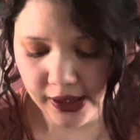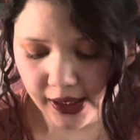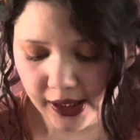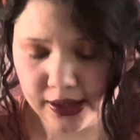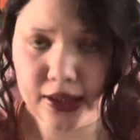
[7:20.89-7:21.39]

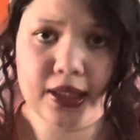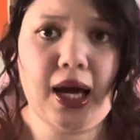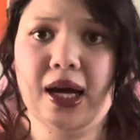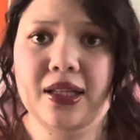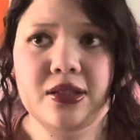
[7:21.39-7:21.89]
And yeah,
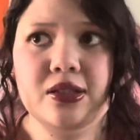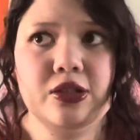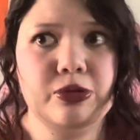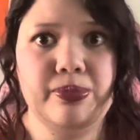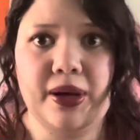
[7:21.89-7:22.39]
I think this is
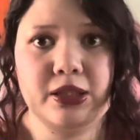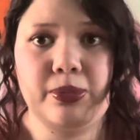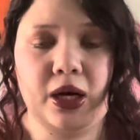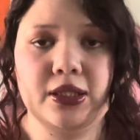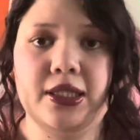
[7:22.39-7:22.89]
their best
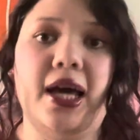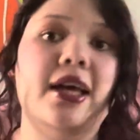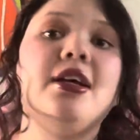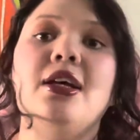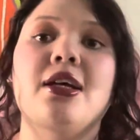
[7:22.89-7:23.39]
box yet.
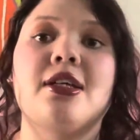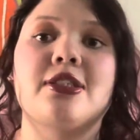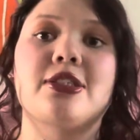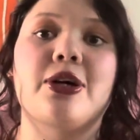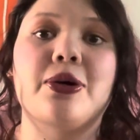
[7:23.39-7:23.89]

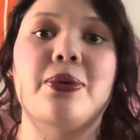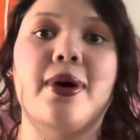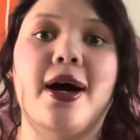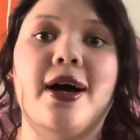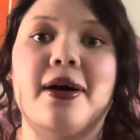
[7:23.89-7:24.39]
So
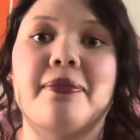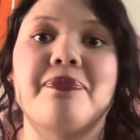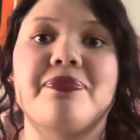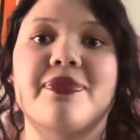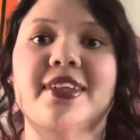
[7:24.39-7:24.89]

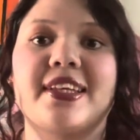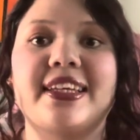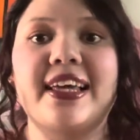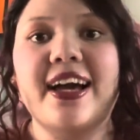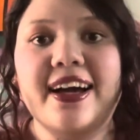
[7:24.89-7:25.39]

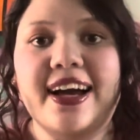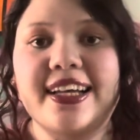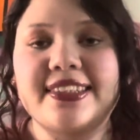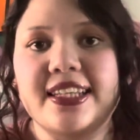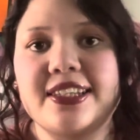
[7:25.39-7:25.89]
yeah, guys,
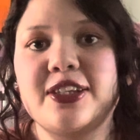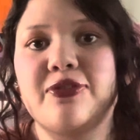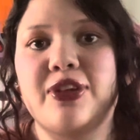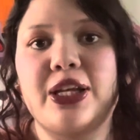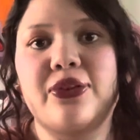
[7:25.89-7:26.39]
that's in the
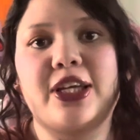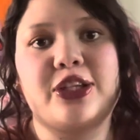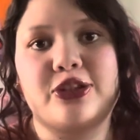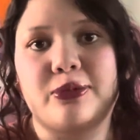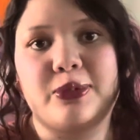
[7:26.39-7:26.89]
video. Thank you
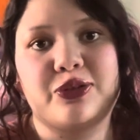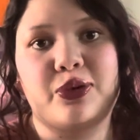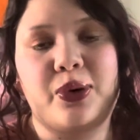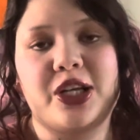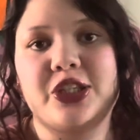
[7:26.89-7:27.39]
so much for
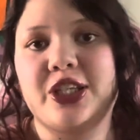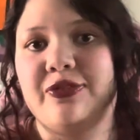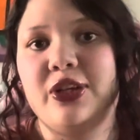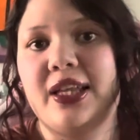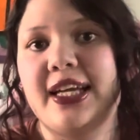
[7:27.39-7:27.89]
watching. If
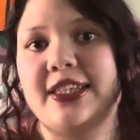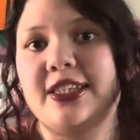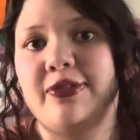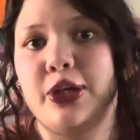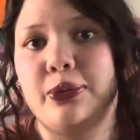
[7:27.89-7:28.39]
you like this
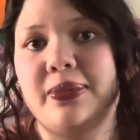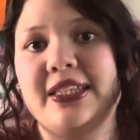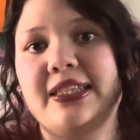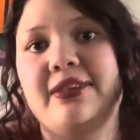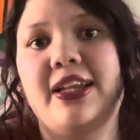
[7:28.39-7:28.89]
video,
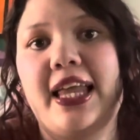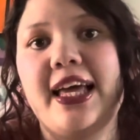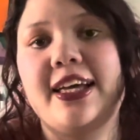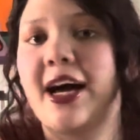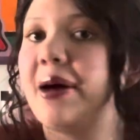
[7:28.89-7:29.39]
please leave a
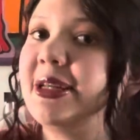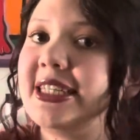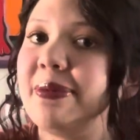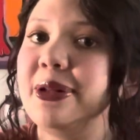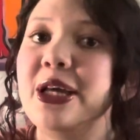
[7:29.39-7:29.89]
like, comment
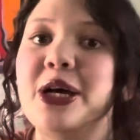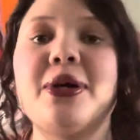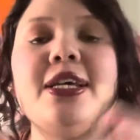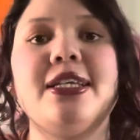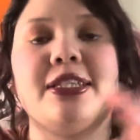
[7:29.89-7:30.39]
down below,
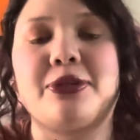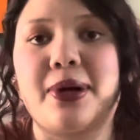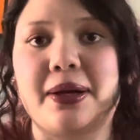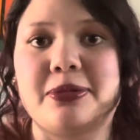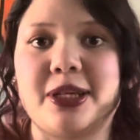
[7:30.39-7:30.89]

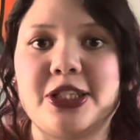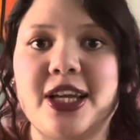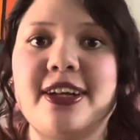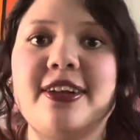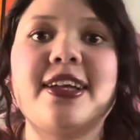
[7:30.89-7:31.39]
subscribe to my
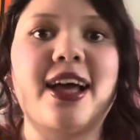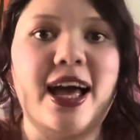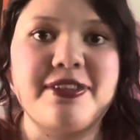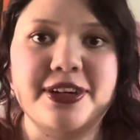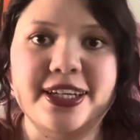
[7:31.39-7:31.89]
channel.
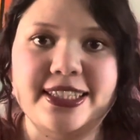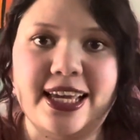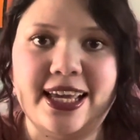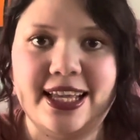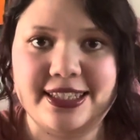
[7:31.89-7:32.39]
Have a great
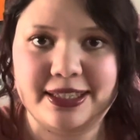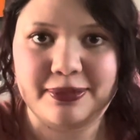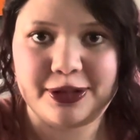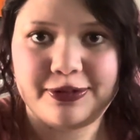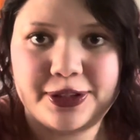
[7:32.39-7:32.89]
day and stay
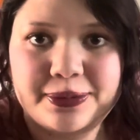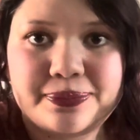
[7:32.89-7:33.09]
beautiful.